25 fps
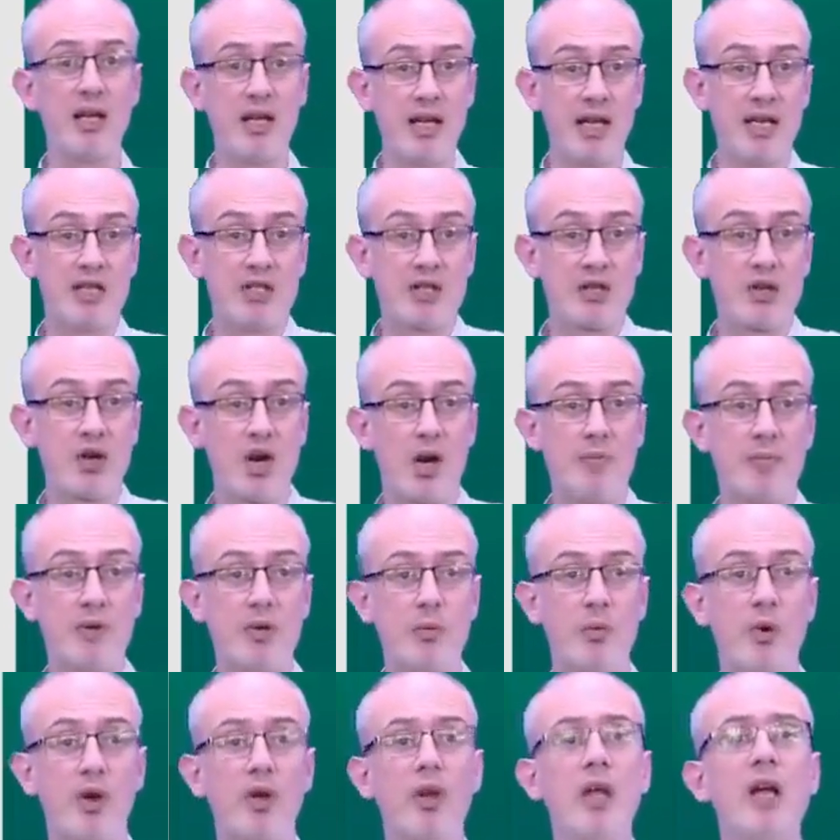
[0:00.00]
It's a
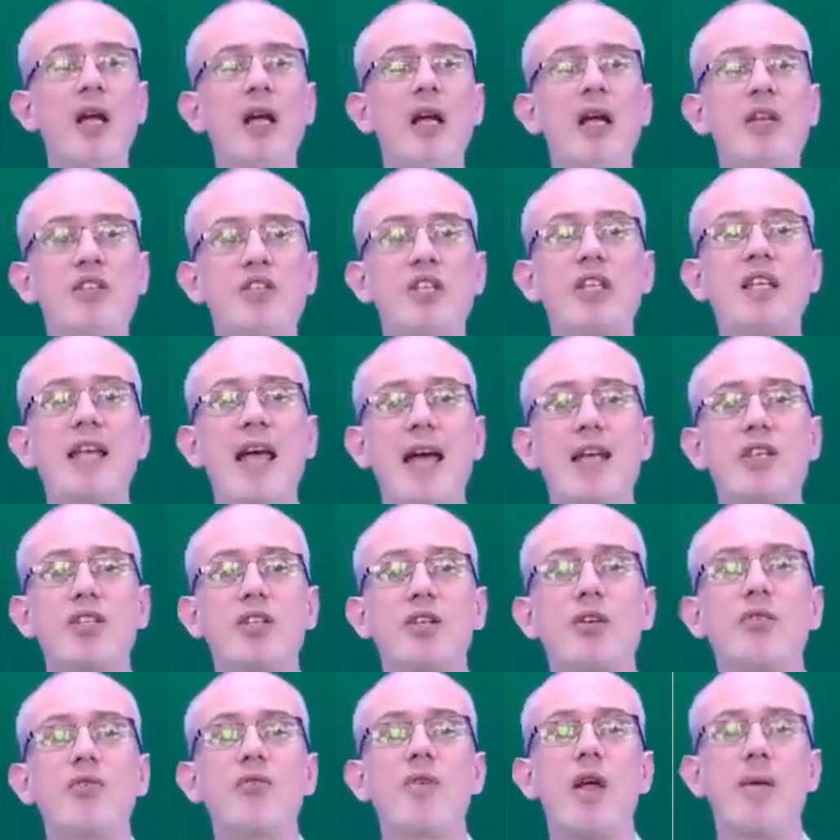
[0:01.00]
common one, to get
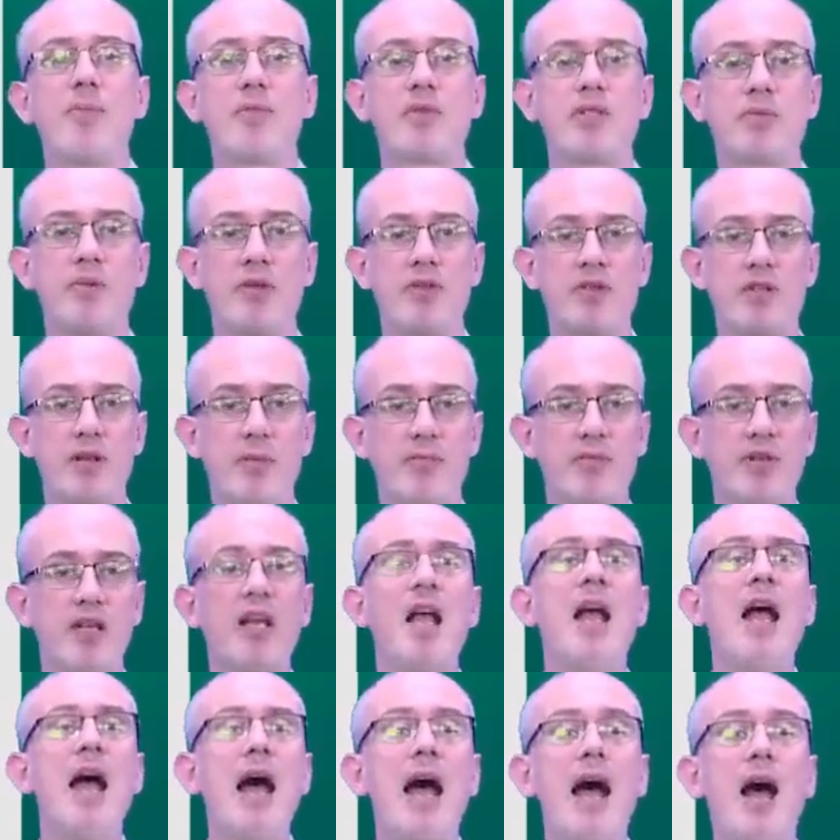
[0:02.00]
to grips with something.
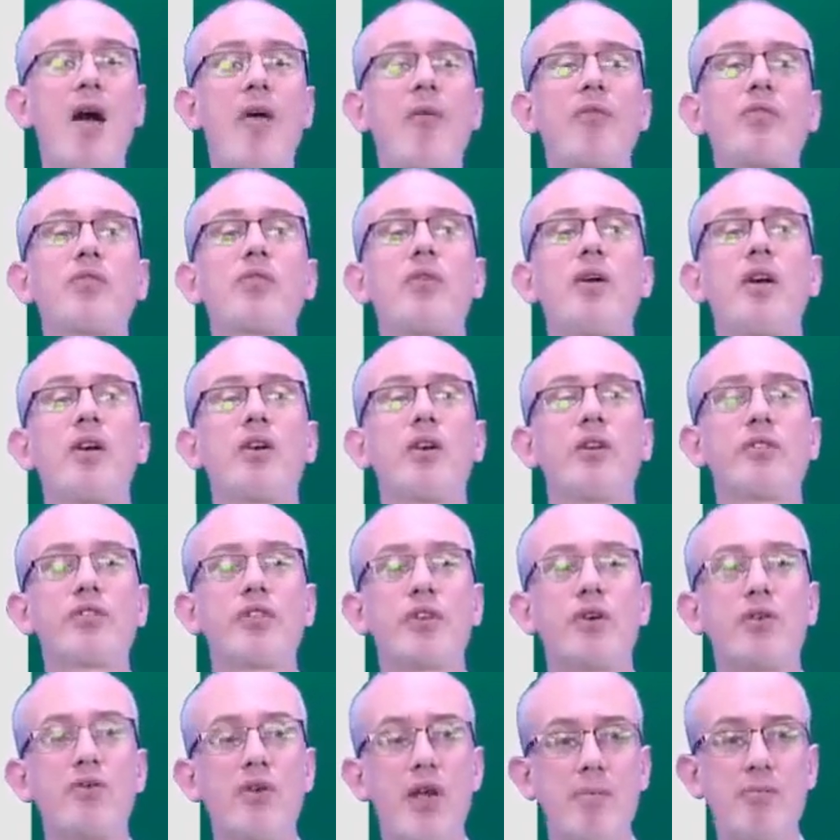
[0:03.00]
After I got to
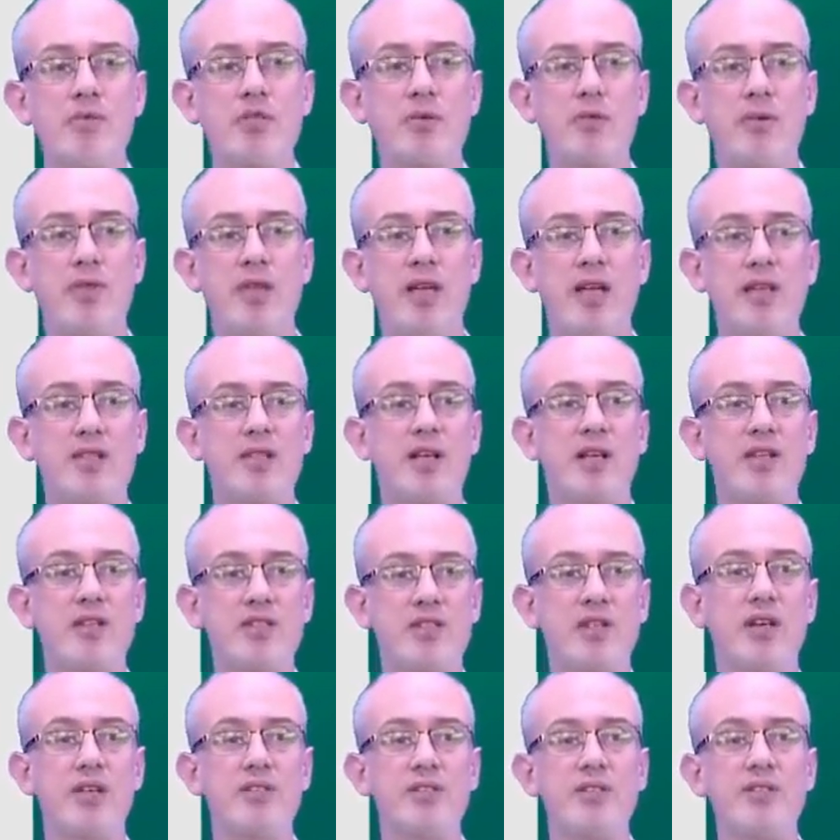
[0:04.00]
grips with it, I
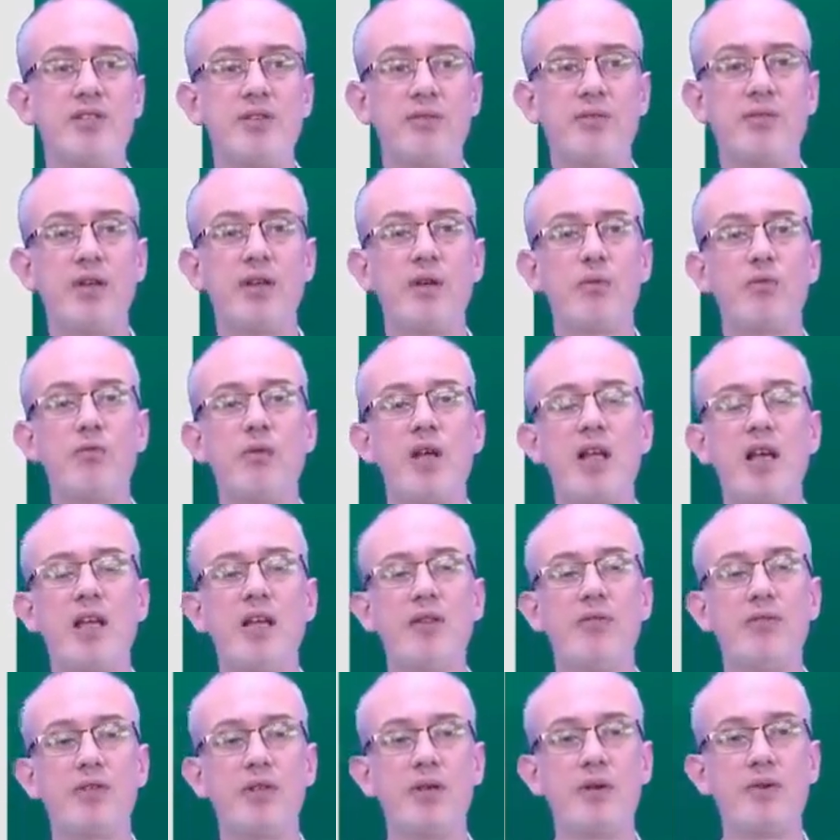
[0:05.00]
started to feel really
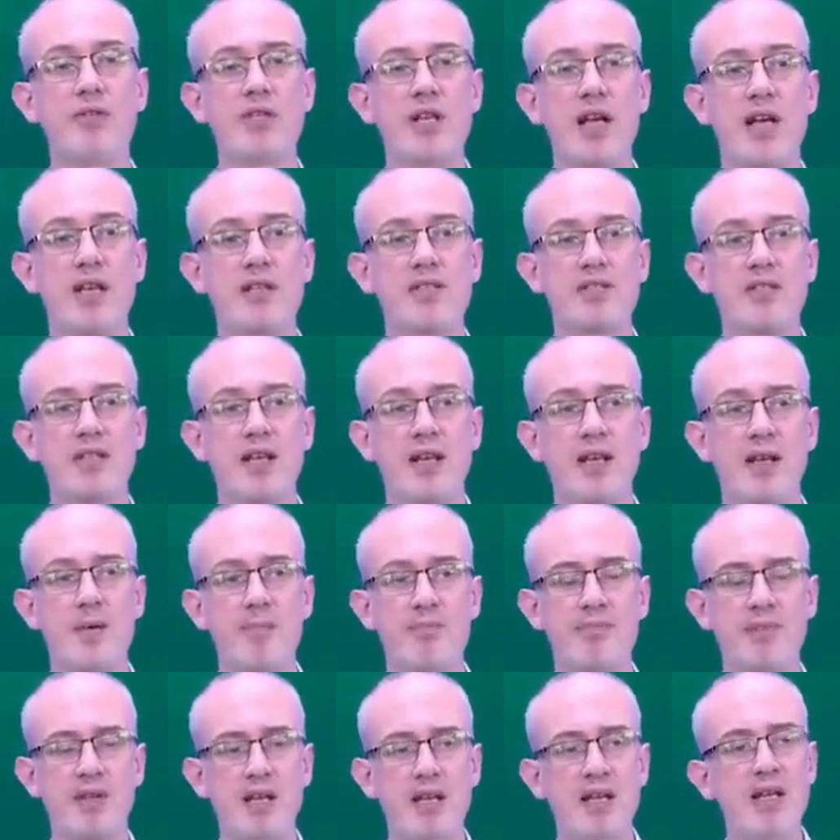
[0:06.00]
enthusiastic.
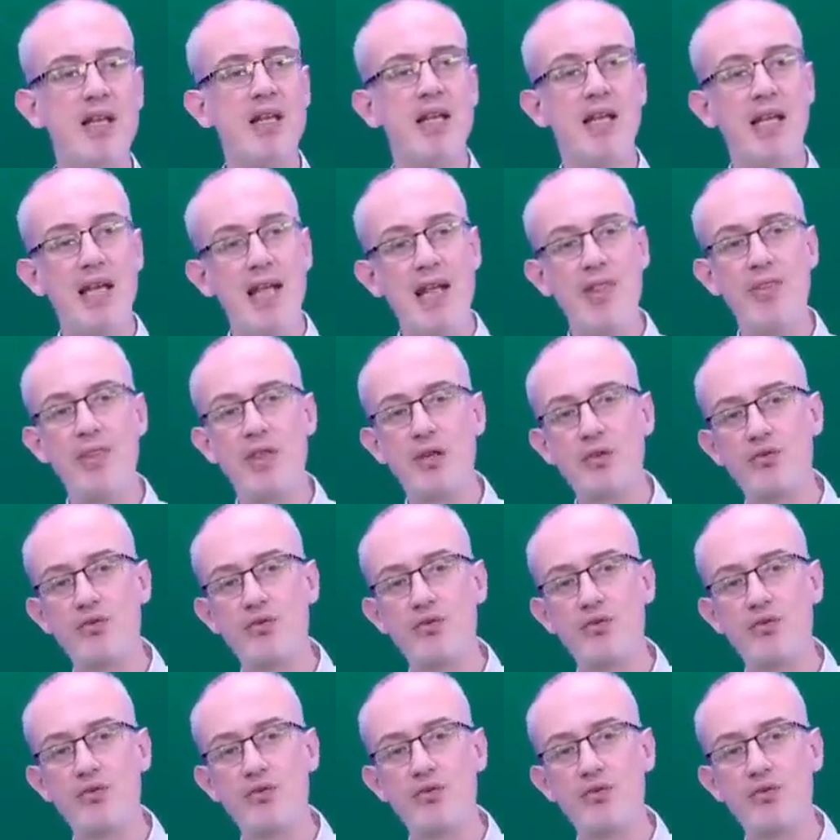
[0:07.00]
In the